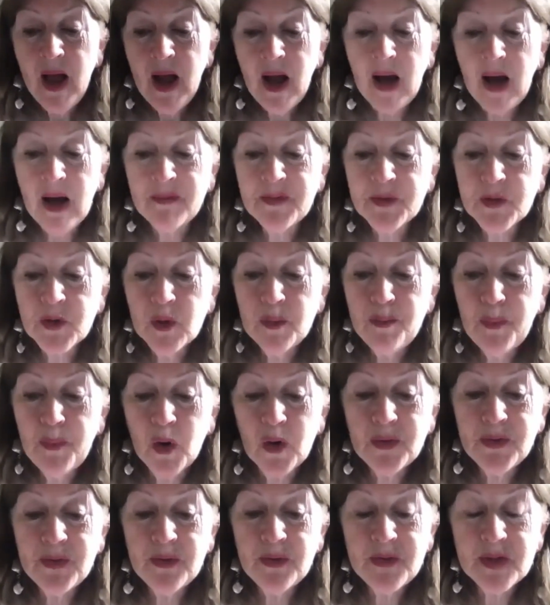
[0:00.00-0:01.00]
after it
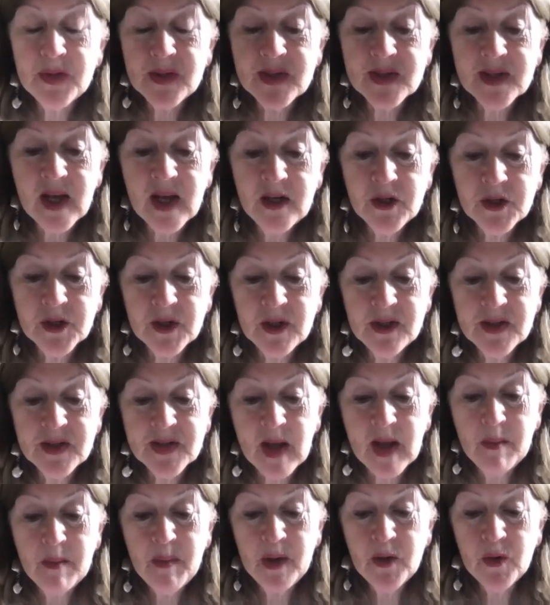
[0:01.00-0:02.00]
bought the Vincentian
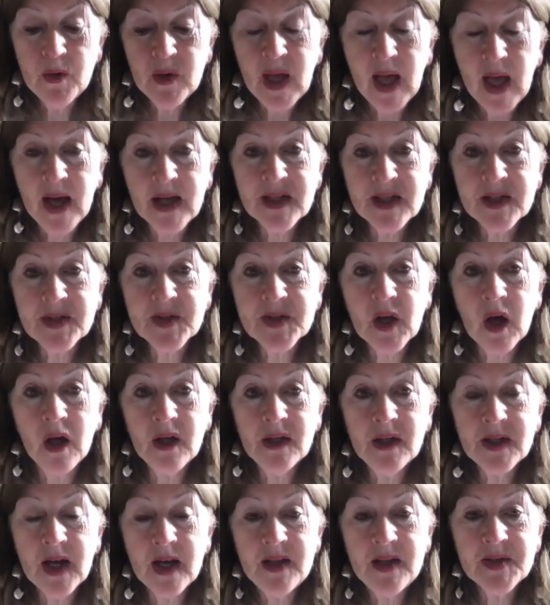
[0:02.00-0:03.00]
Seminary and its
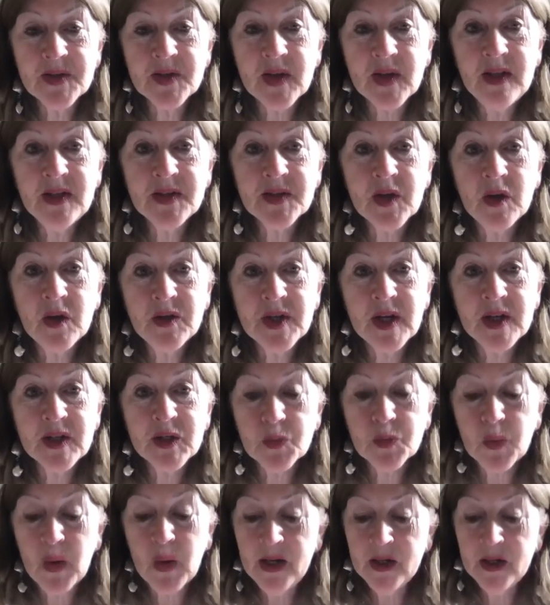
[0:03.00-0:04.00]
contents in
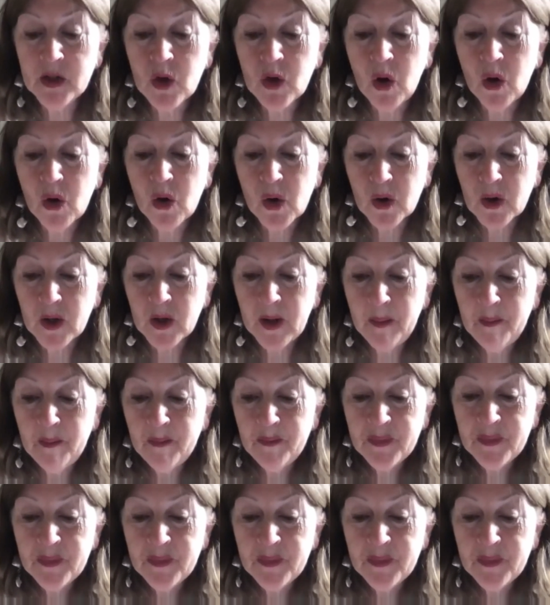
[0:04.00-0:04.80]
Sunday's Well in Cork.